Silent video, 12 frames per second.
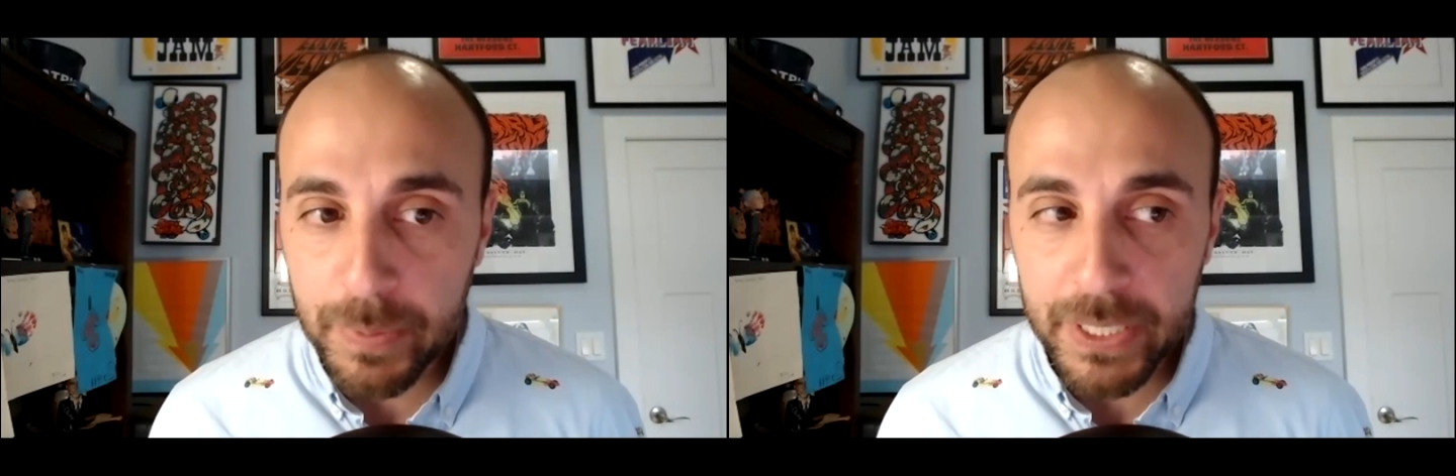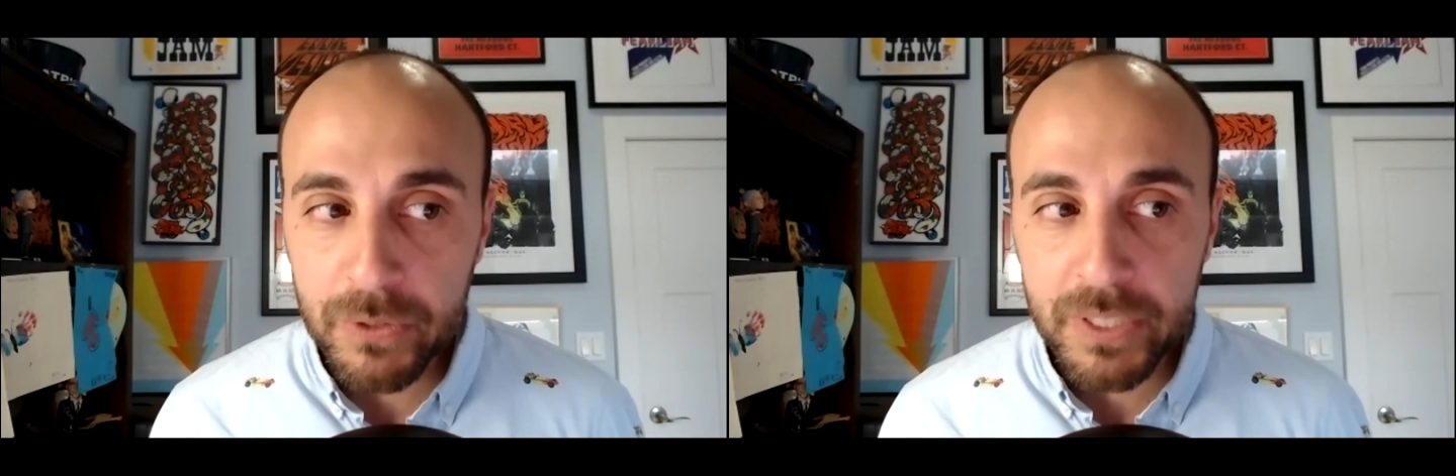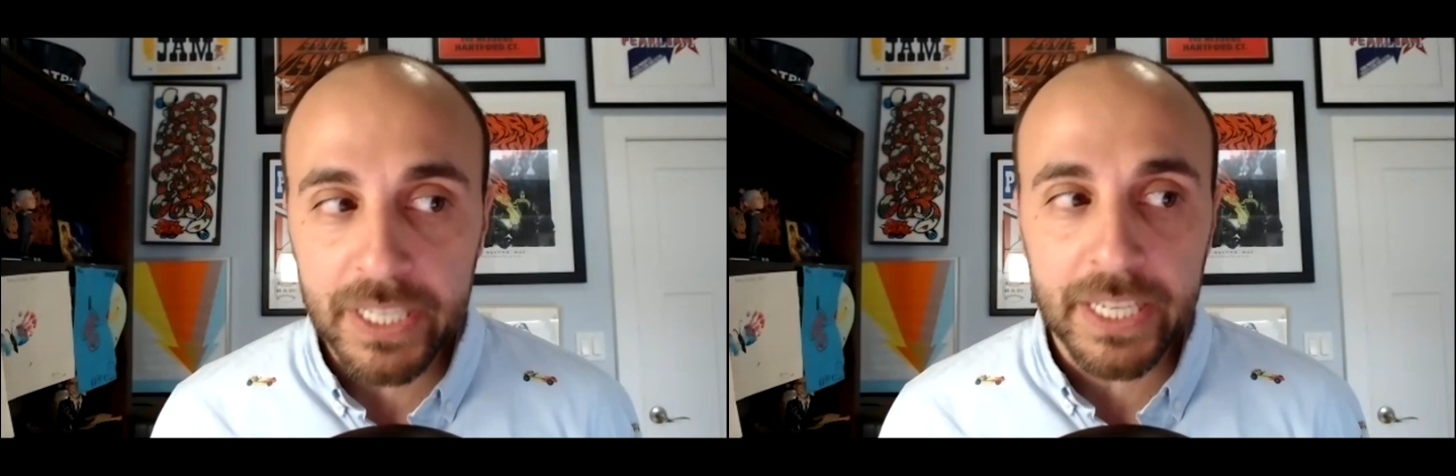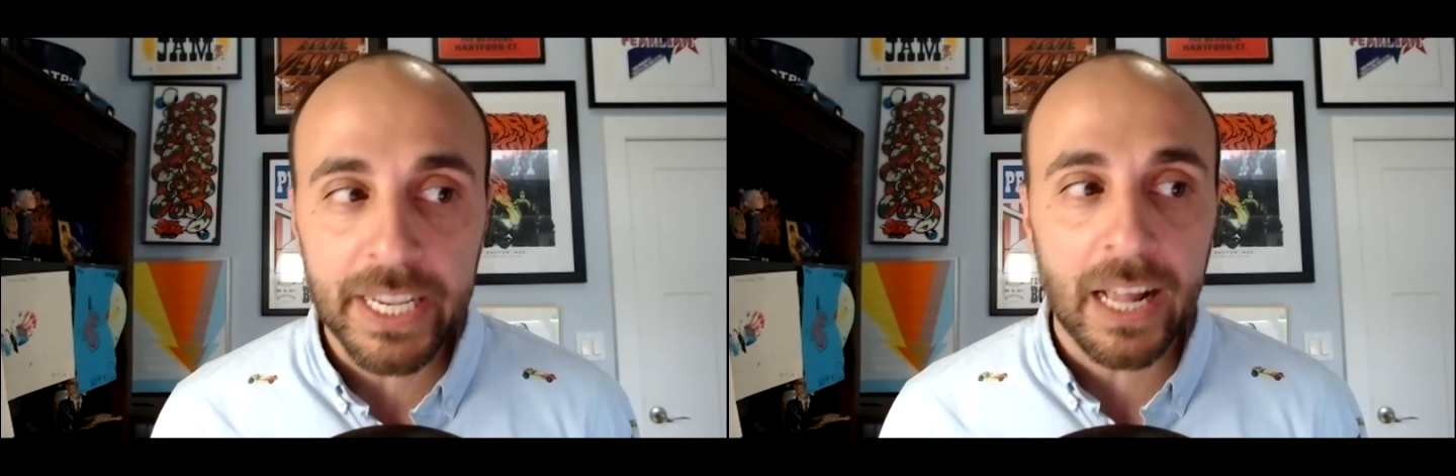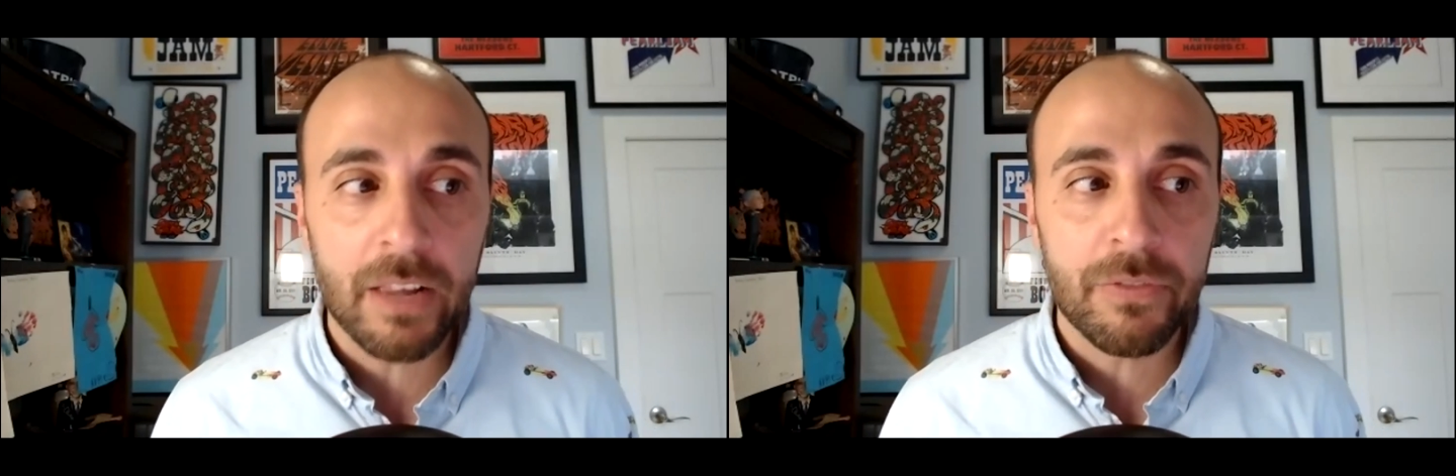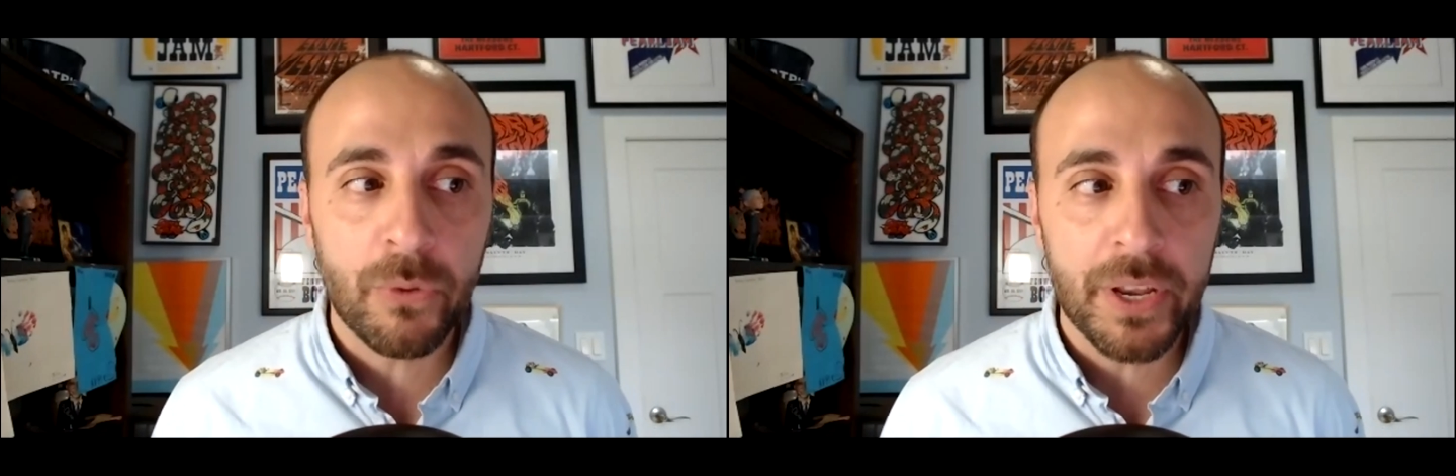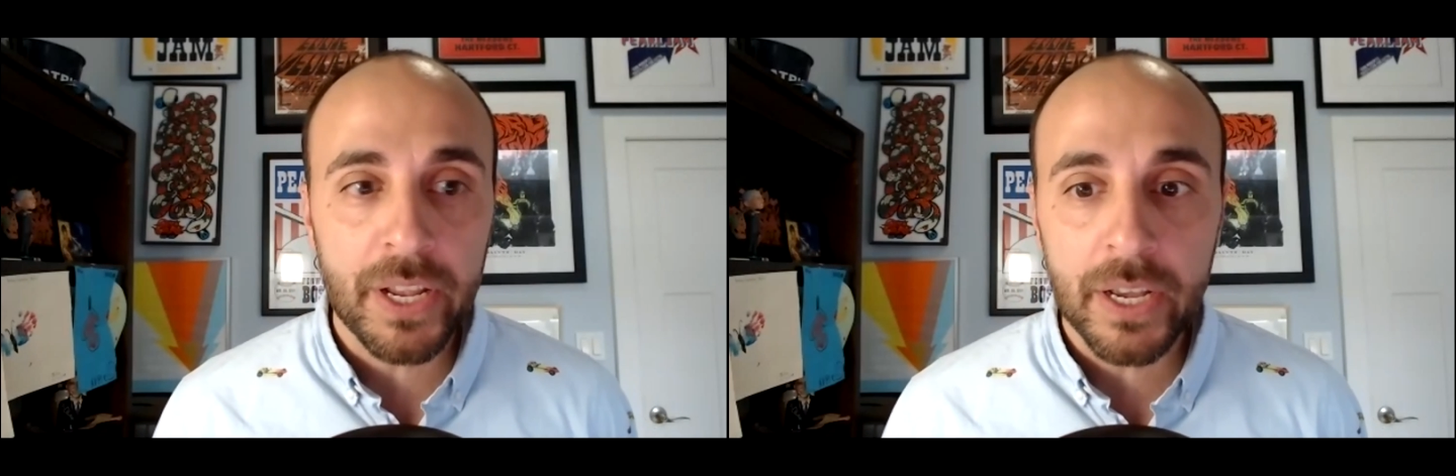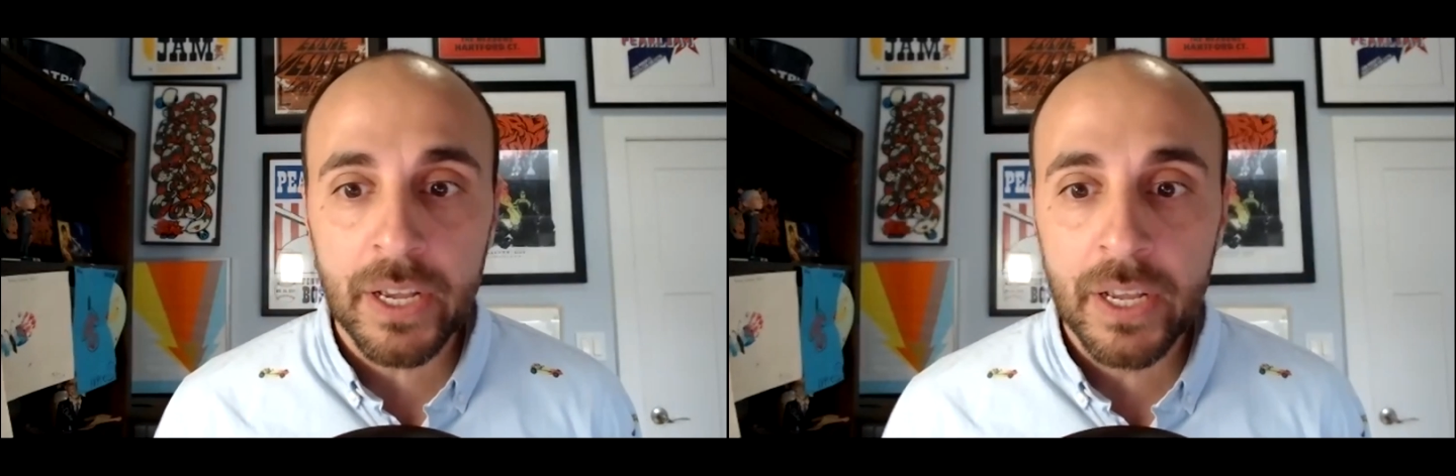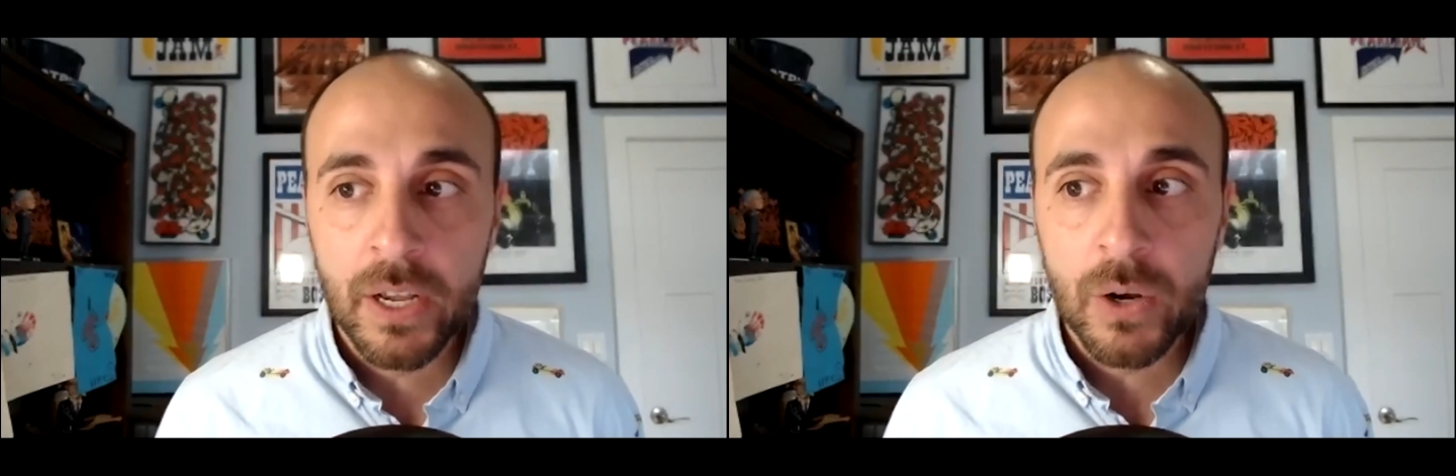PUC in California.